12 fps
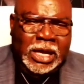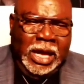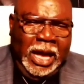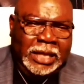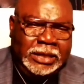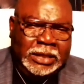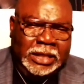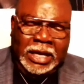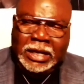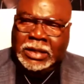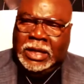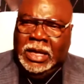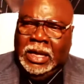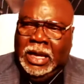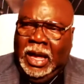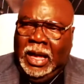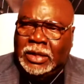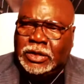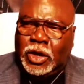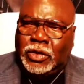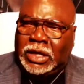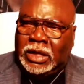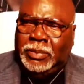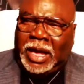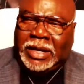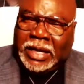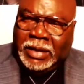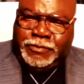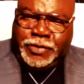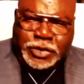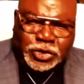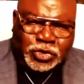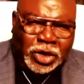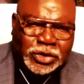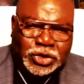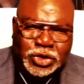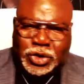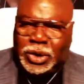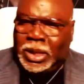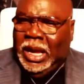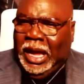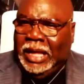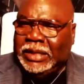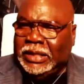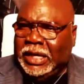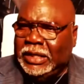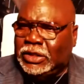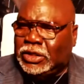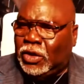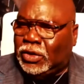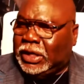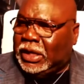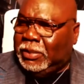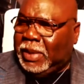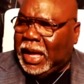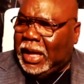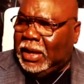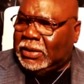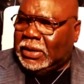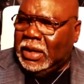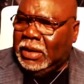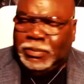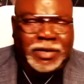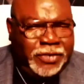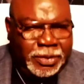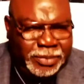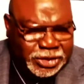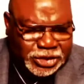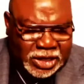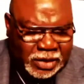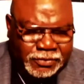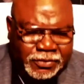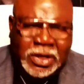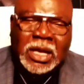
and then talking about infrastructure, and then talking about Mephibosheth.